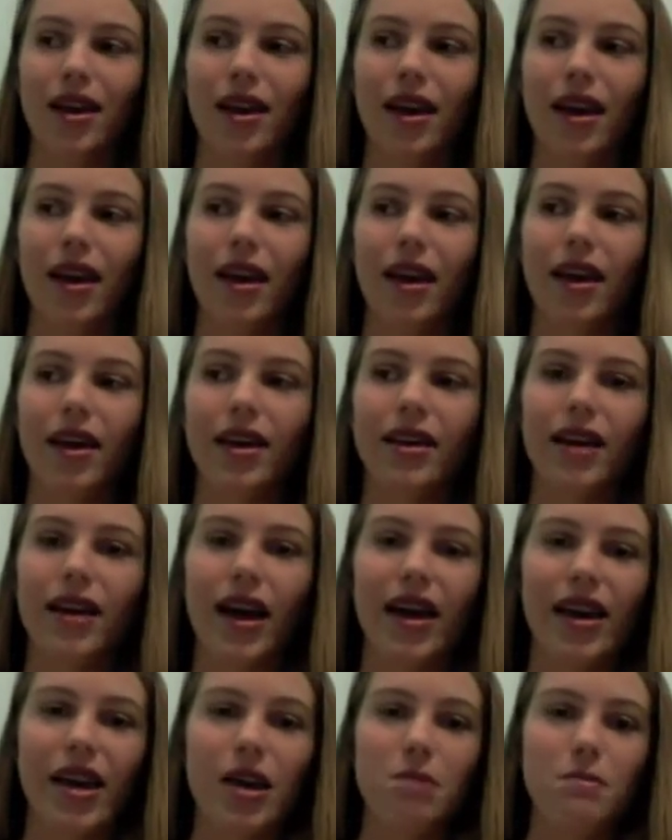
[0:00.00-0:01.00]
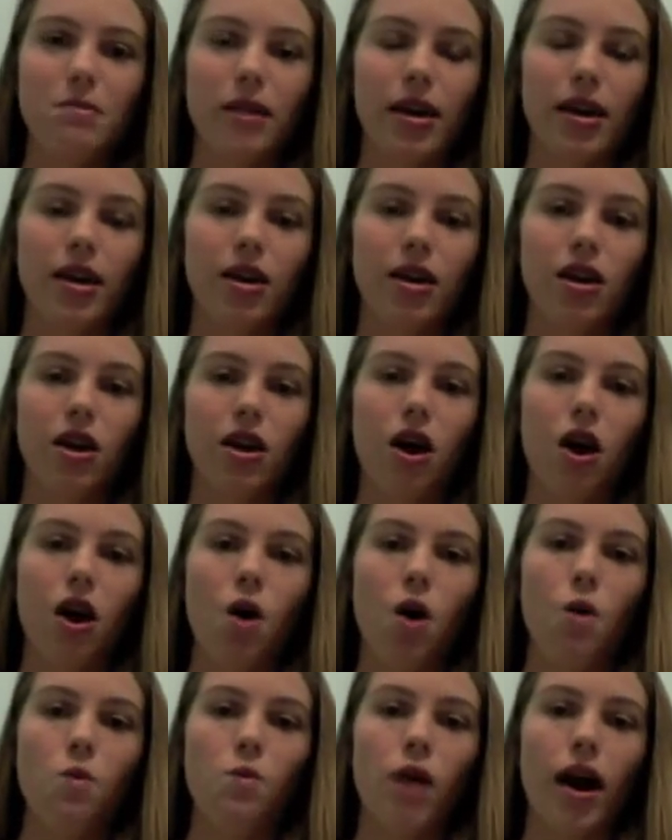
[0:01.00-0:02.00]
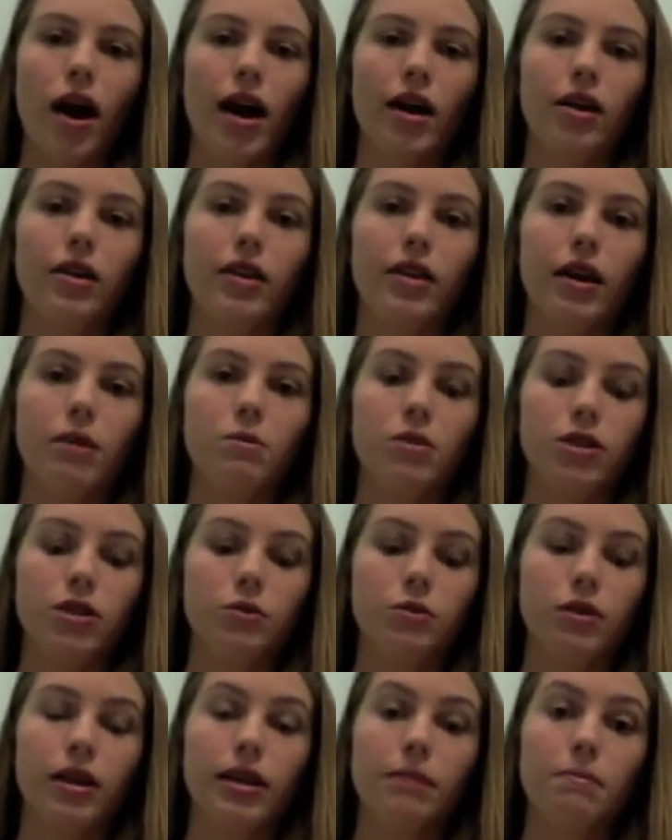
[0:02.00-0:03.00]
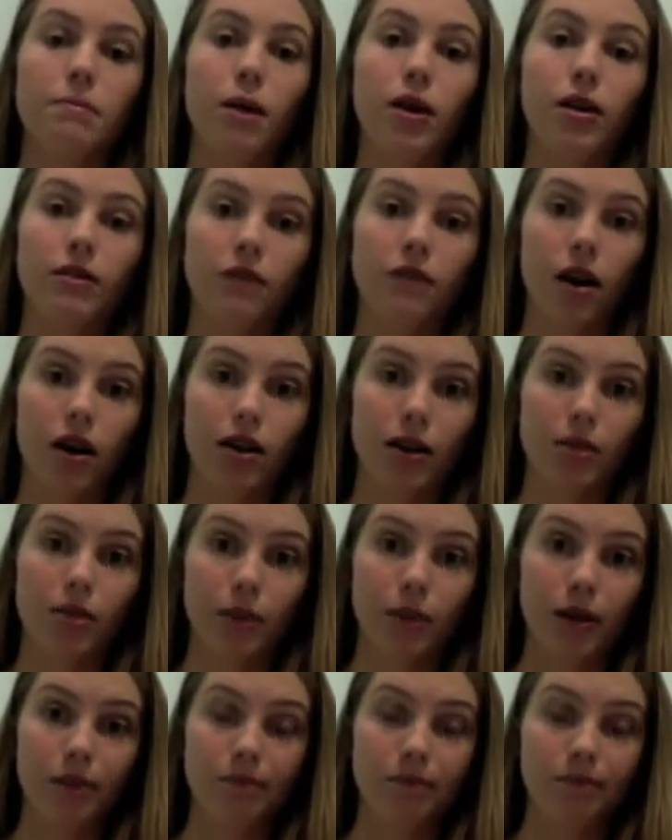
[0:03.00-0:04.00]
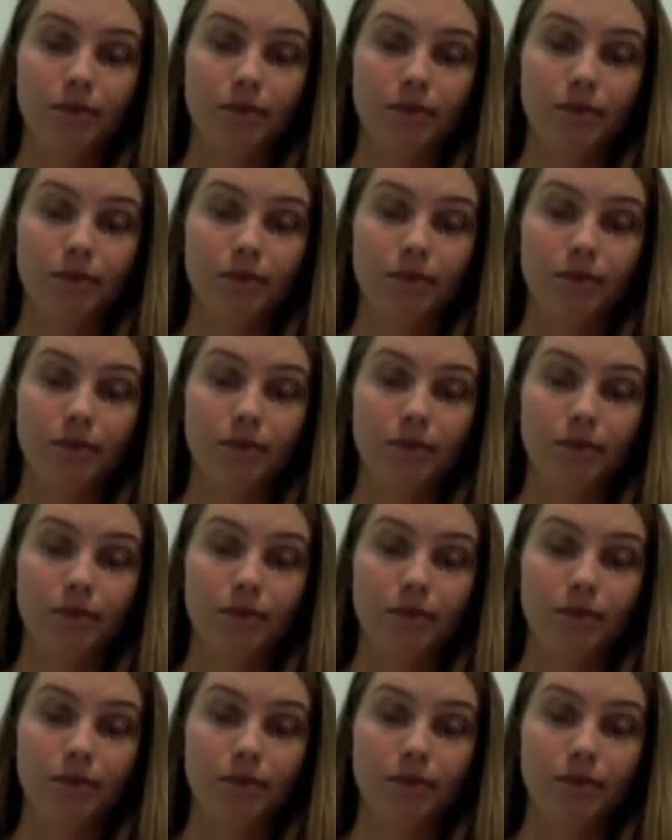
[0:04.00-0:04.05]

And I came in while they were doing the Party Rock number.